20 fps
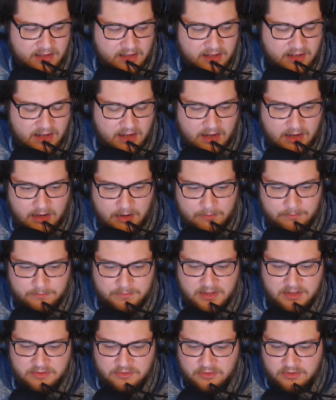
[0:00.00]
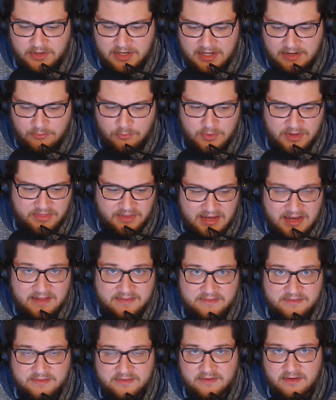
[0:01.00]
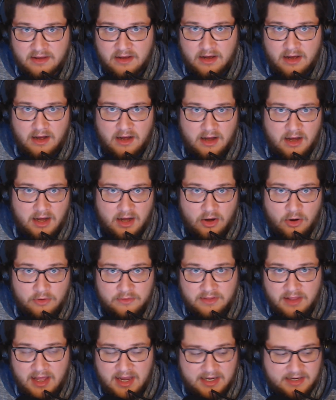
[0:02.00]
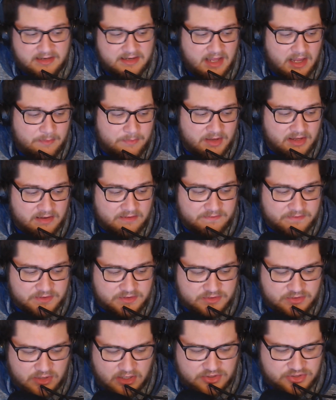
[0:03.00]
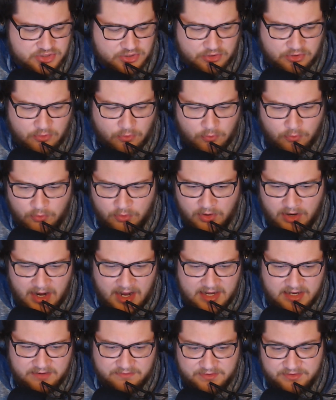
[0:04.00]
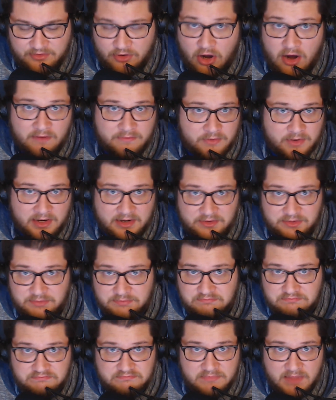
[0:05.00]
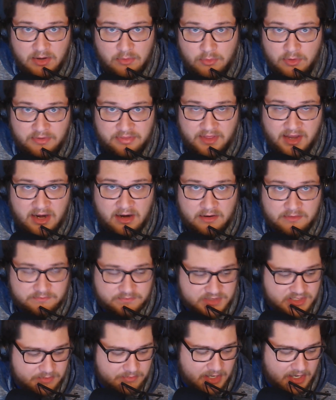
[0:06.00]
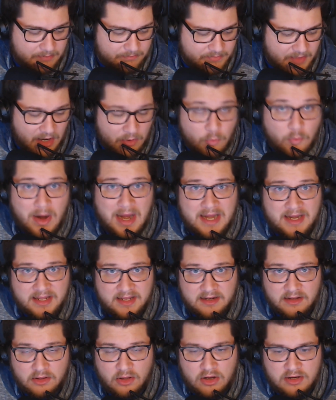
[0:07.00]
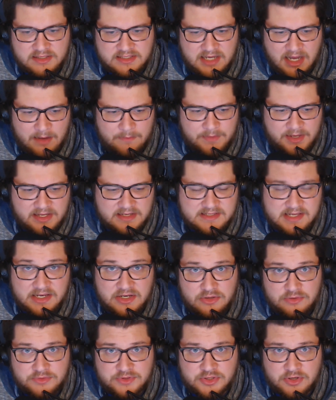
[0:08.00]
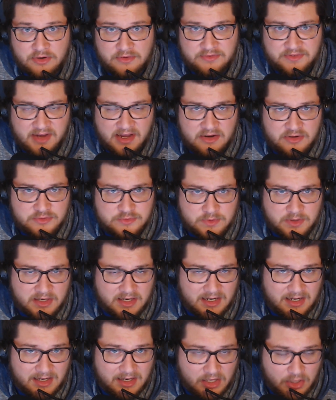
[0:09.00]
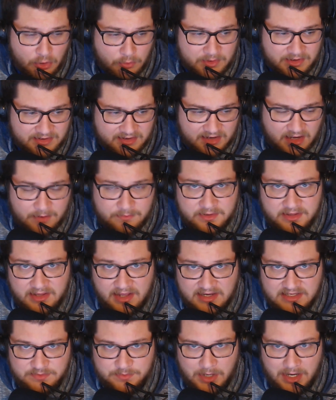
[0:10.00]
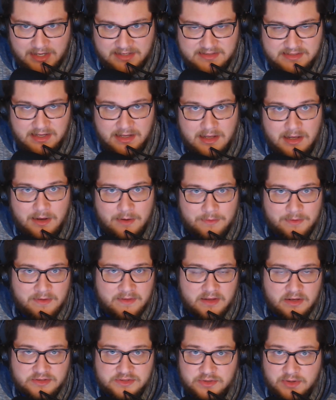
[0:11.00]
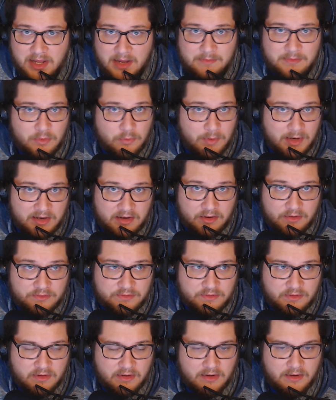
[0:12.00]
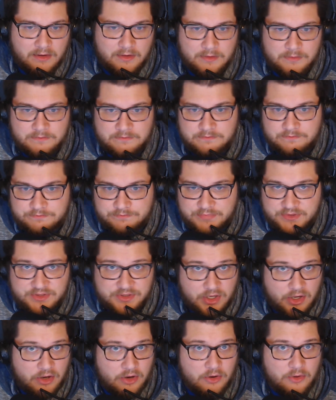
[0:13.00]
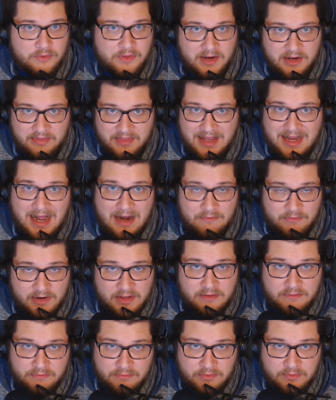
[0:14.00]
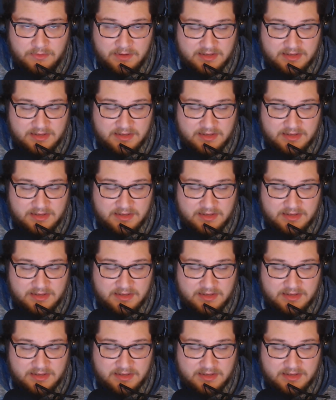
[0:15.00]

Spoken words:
either with its online gaming infrastructure or any of its offerings. They weren't there to me. I waited a long time because I knew certain titles were going to come to the Xbox. Then they also came to Windows. So they got rid of they